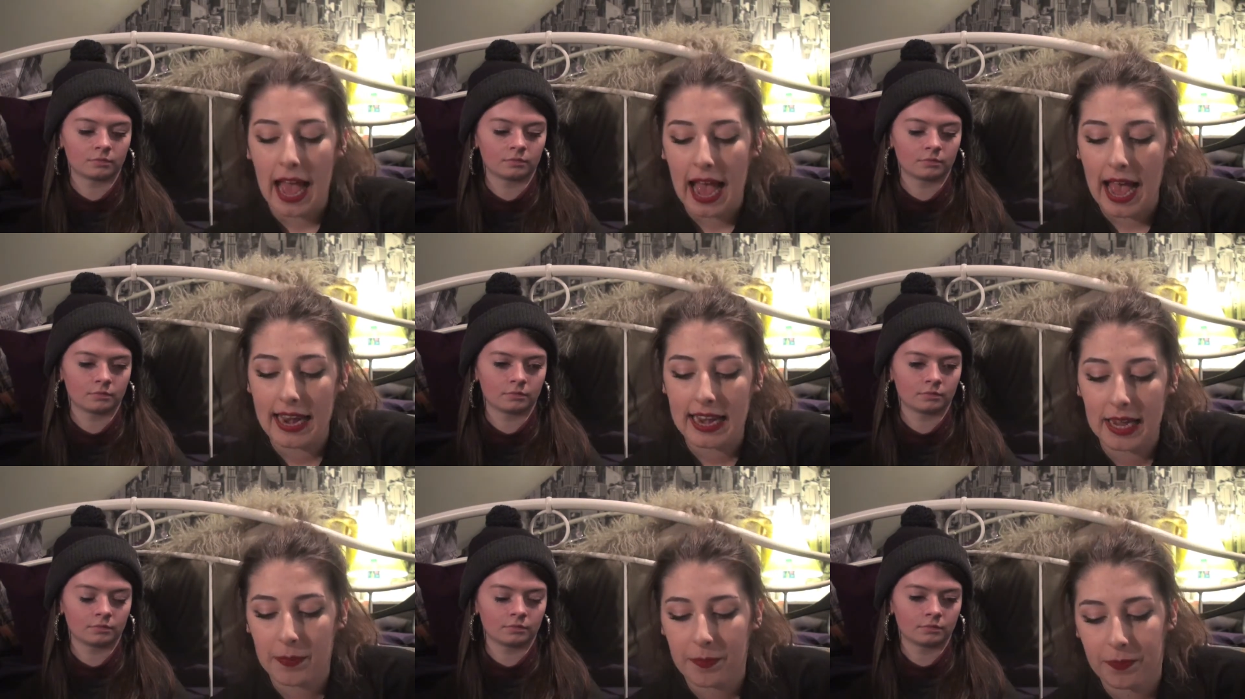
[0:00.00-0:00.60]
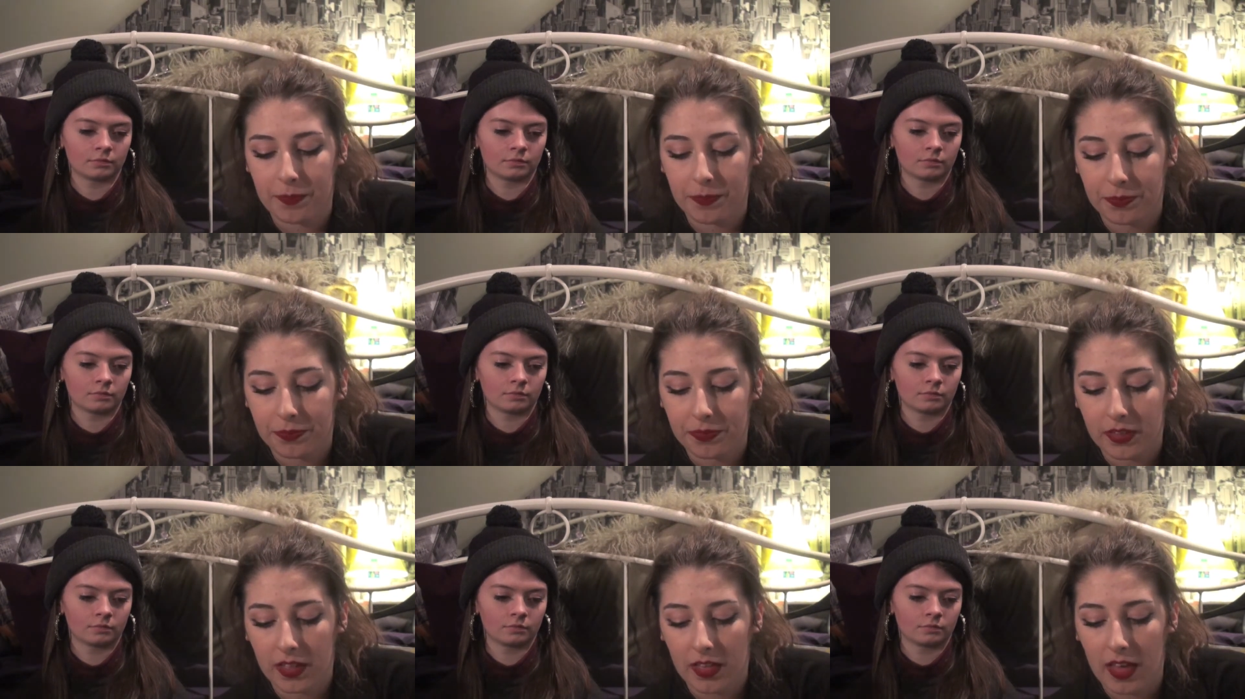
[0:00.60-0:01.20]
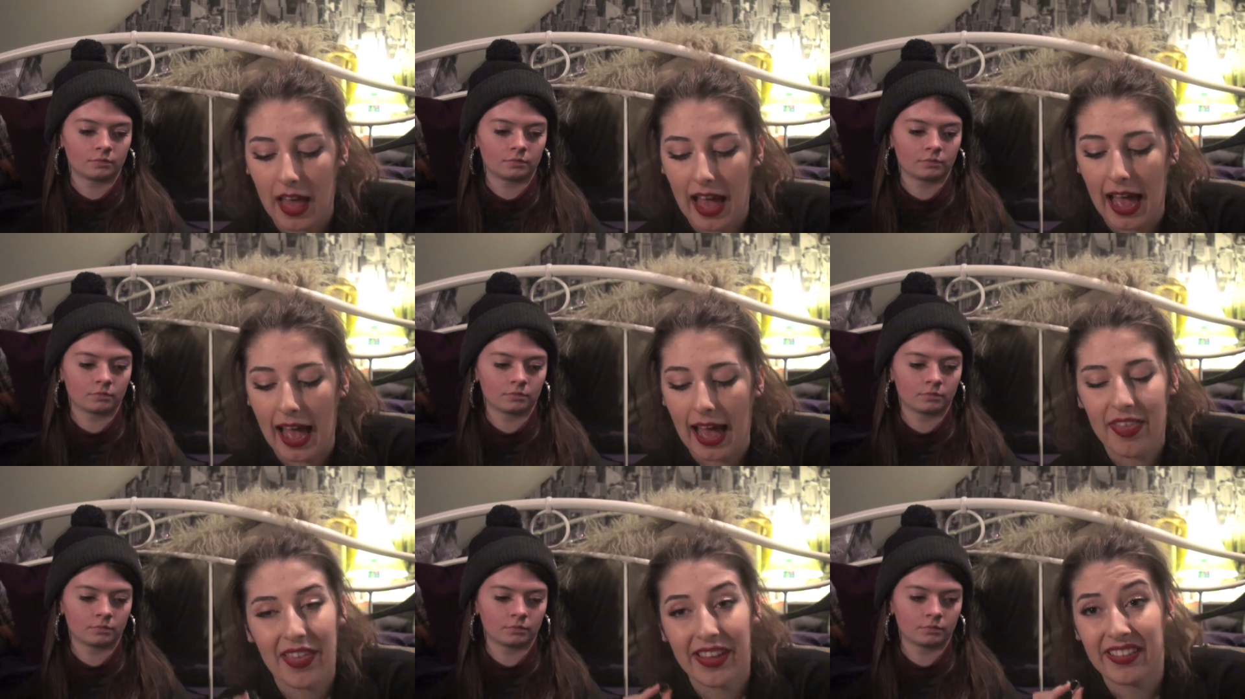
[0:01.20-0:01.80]
Speaker 1: and
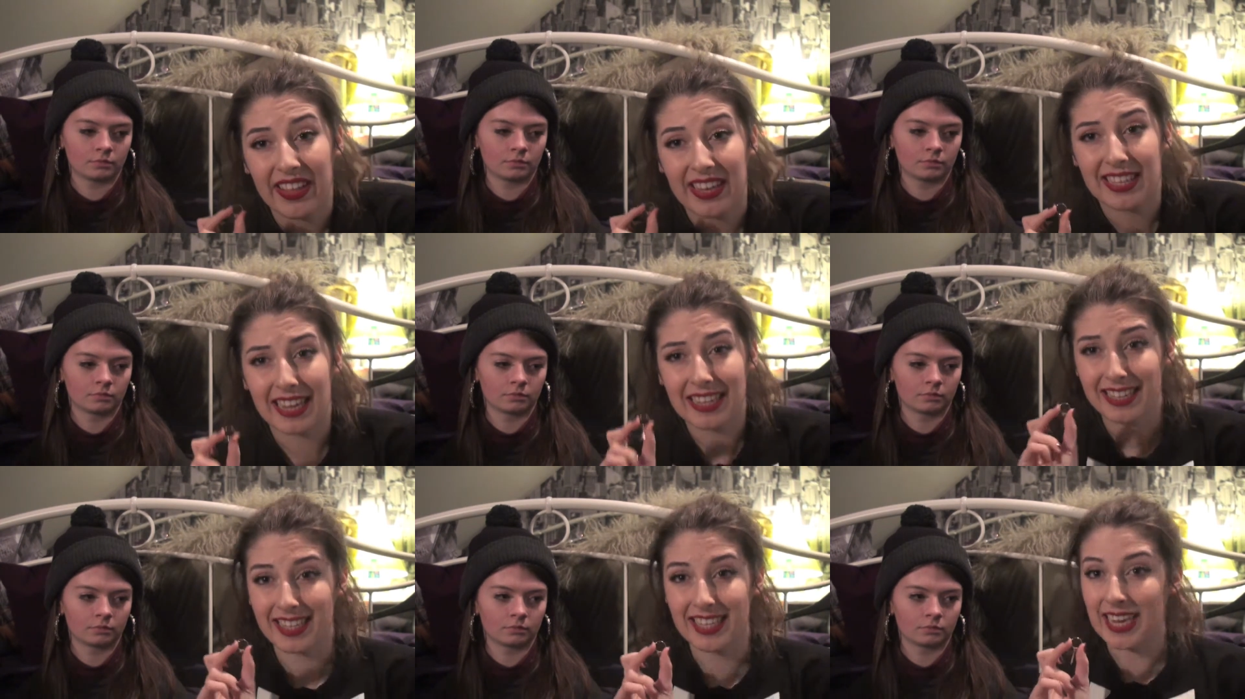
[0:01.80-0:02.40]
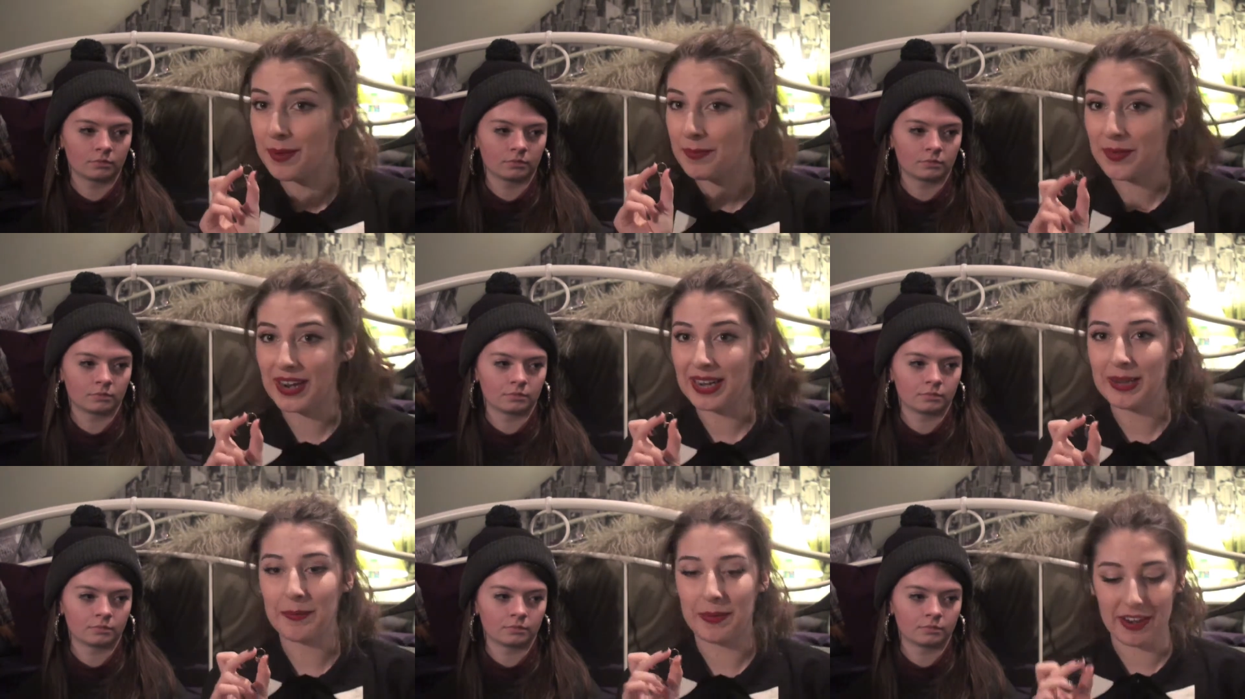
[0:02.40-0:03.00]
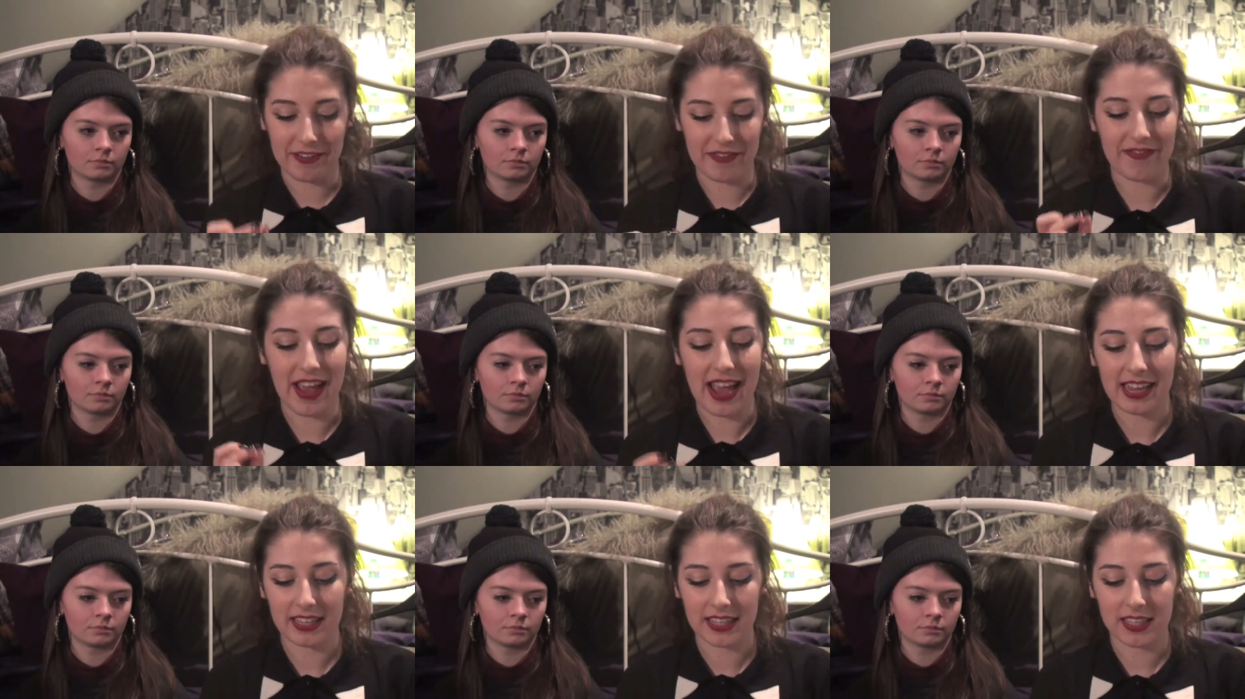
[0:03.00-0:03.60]
I think this is the tip ring, but it
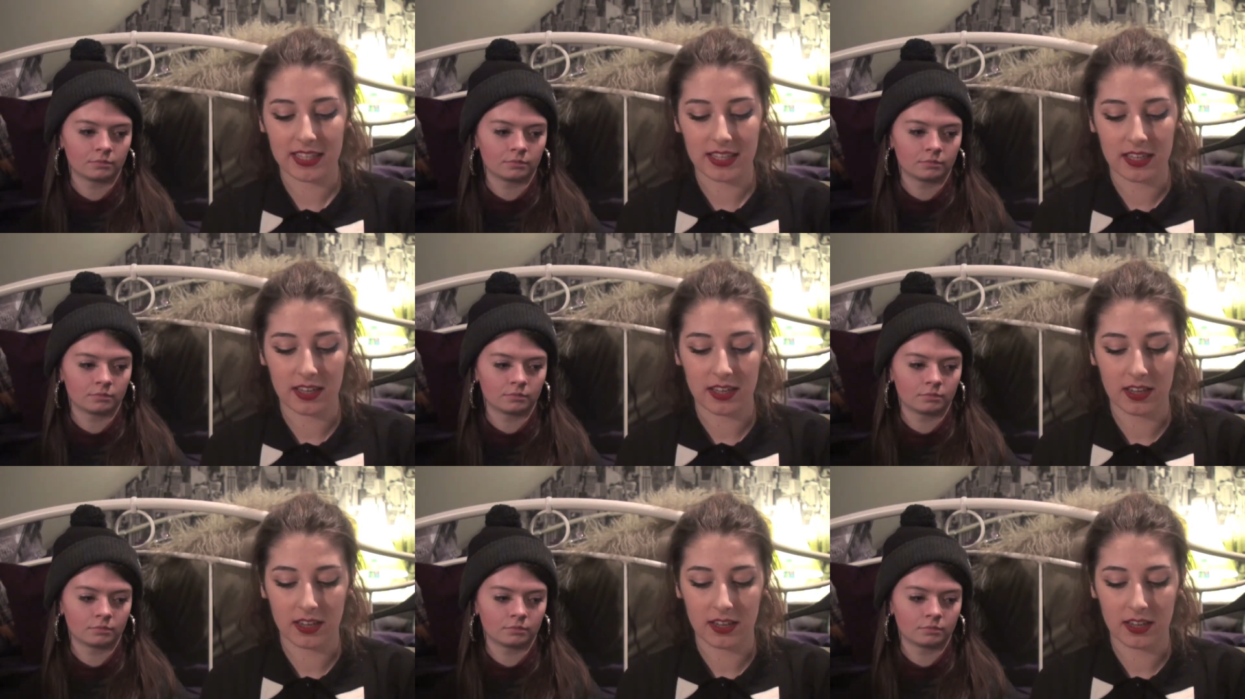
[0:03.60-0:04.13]
fits